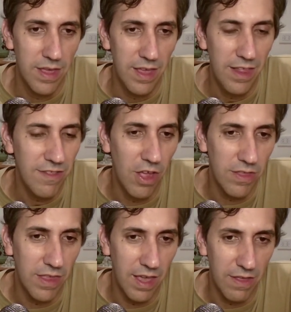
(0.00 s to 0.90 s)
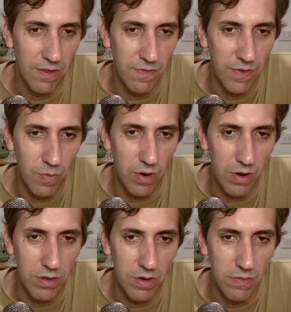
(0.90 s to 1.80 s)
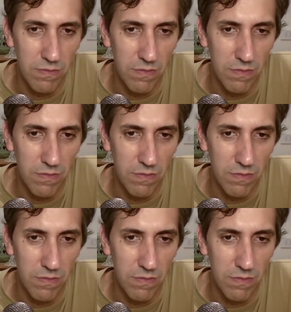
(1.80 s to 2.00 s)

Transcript: It's not the end of the world though.